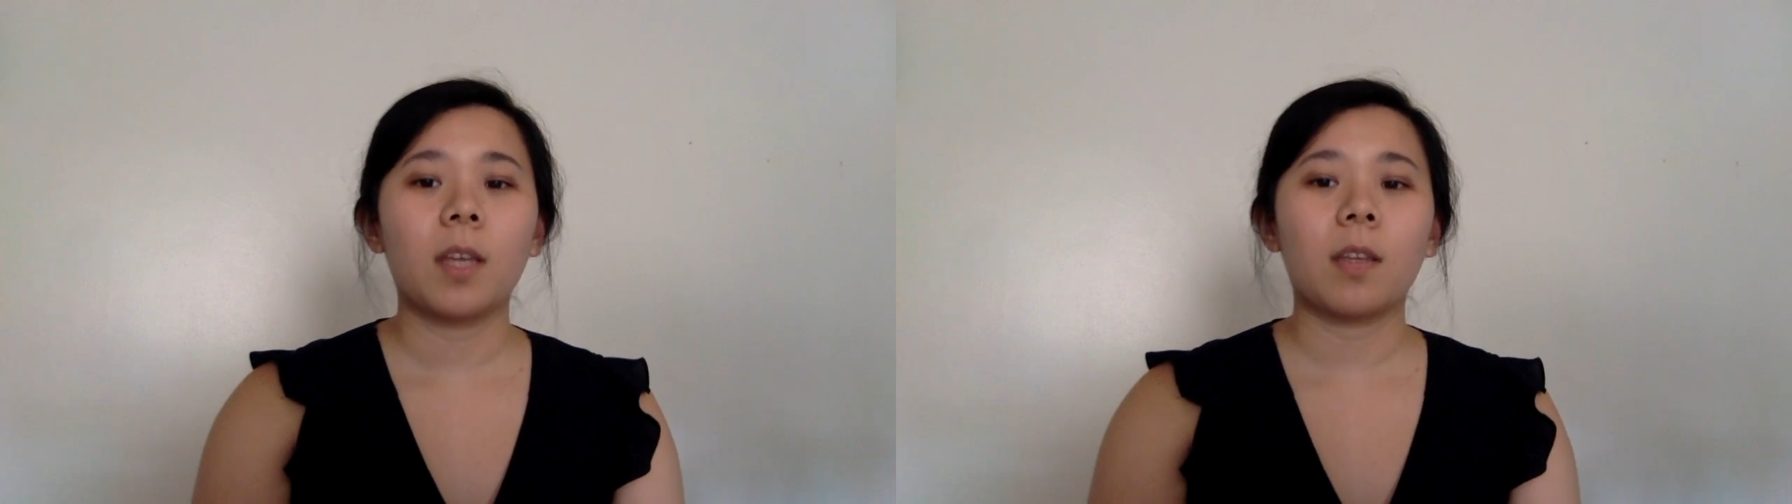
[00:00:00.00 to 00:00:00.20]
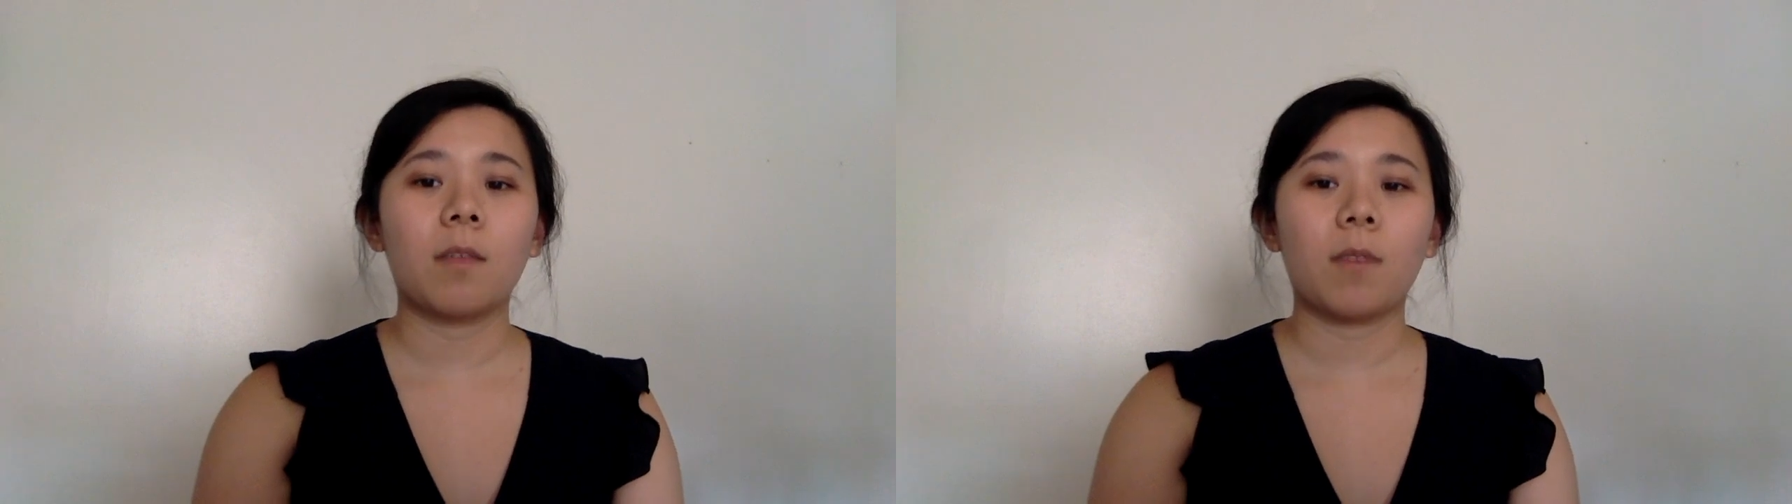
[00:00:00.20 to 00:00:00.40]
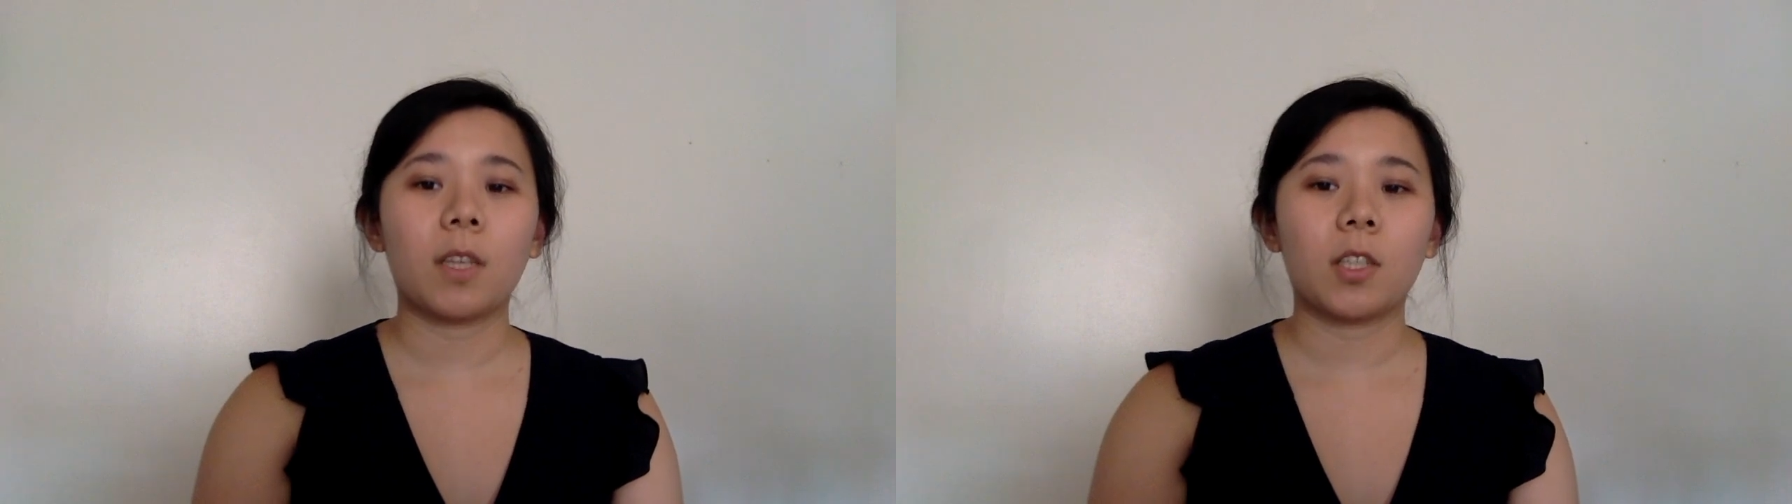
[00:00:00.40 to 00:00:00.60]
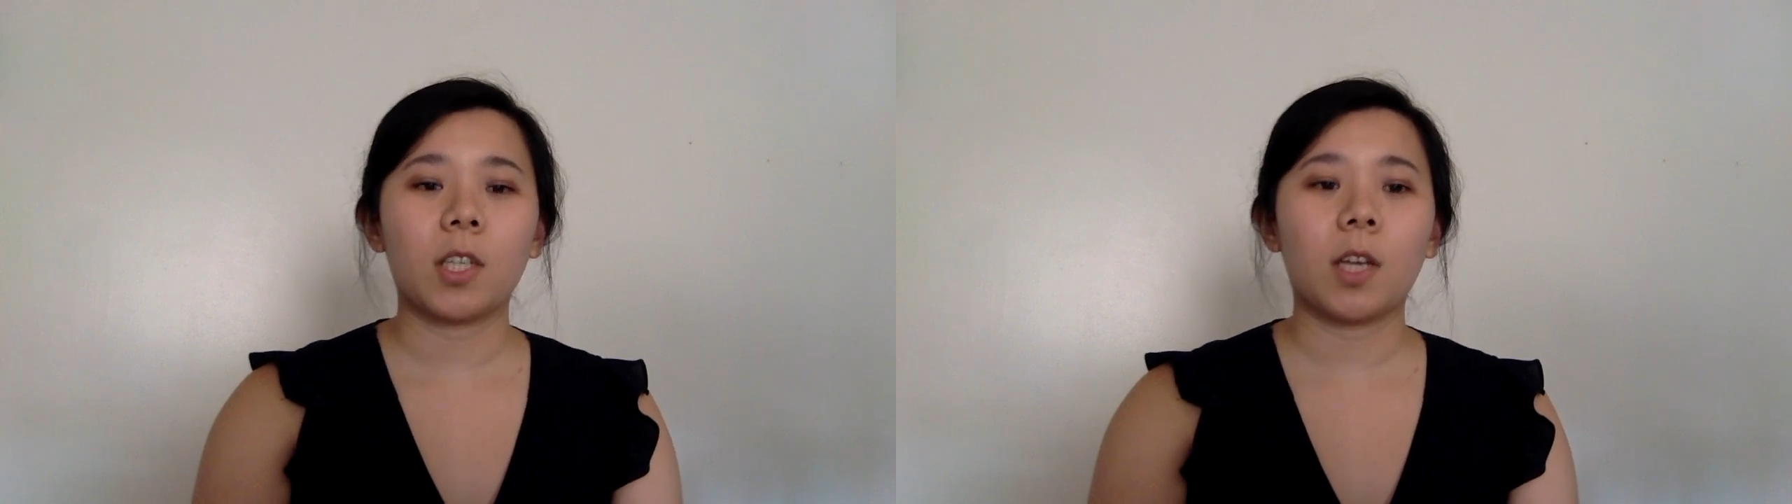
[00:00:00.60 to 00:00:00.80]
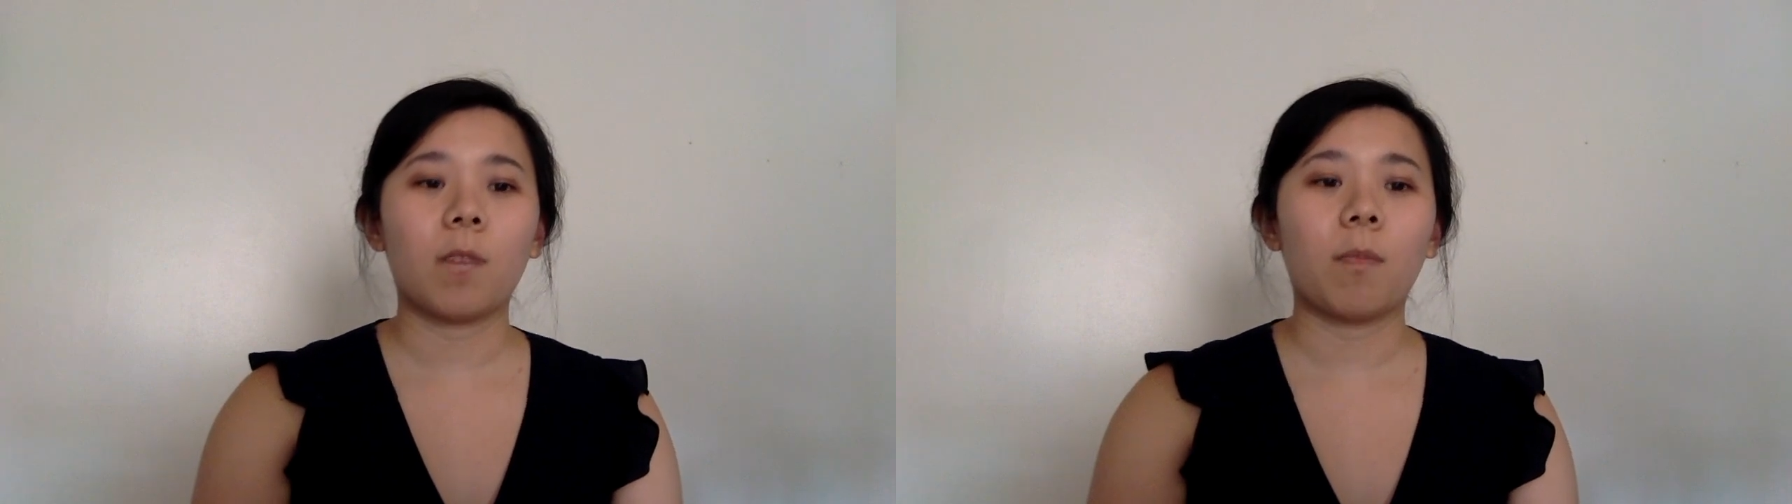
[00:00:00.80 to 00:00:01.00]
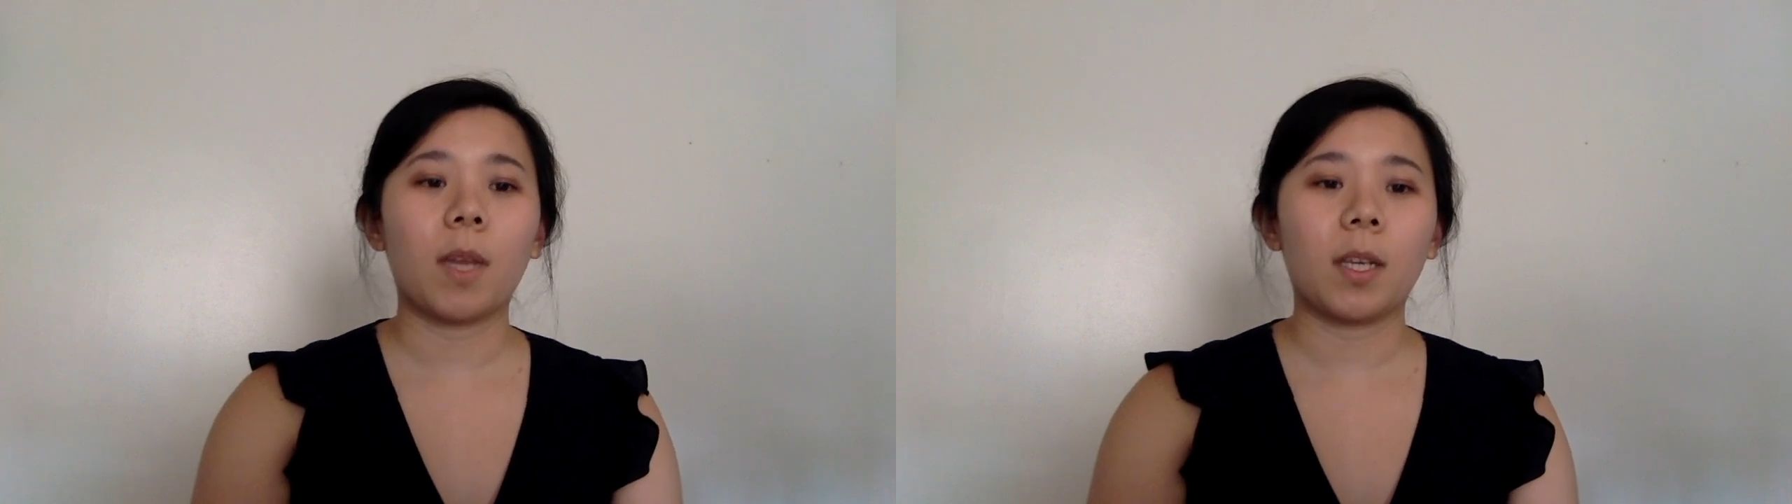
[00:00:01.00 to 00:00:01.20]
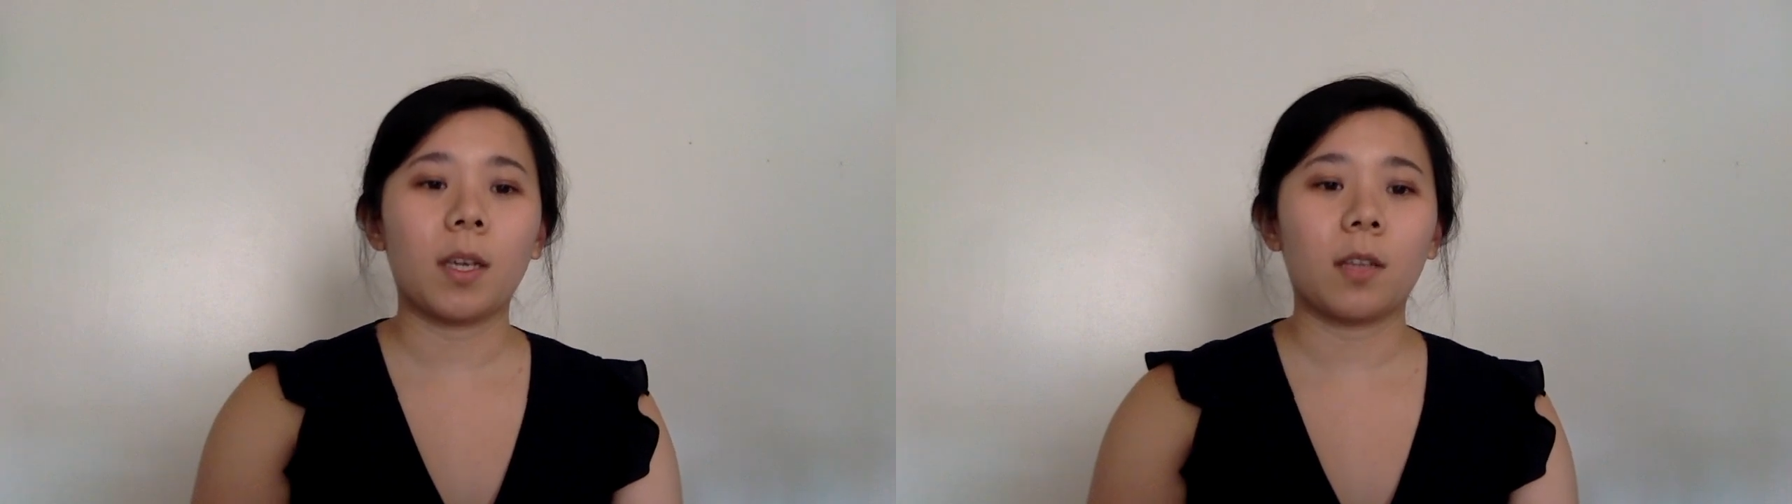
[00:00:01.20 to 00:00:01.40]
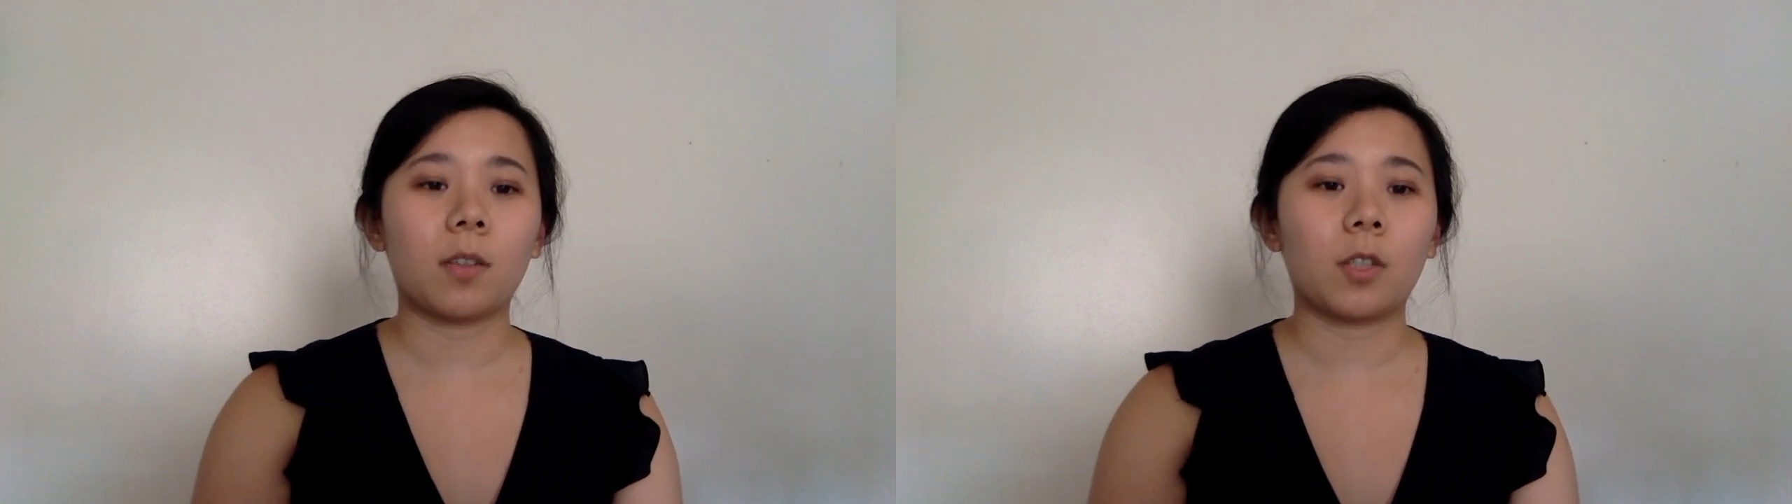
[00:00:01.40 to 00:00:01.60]
the invention of many
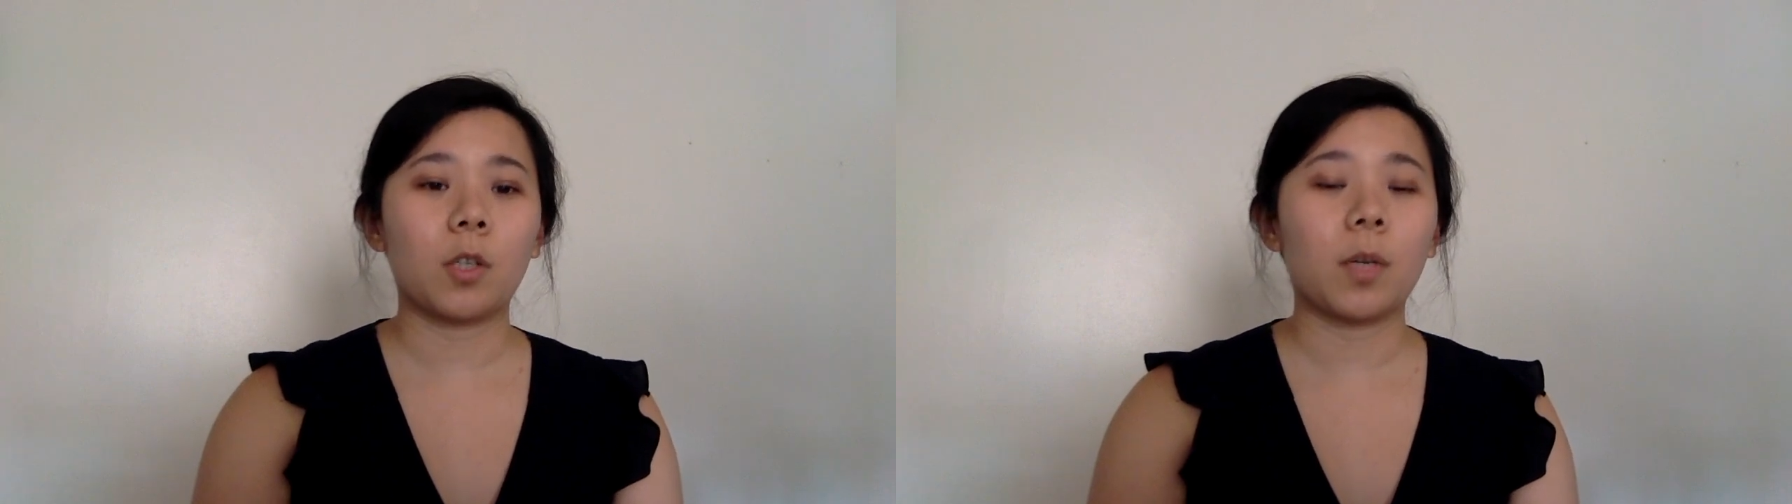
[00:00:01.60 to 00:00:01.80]
other new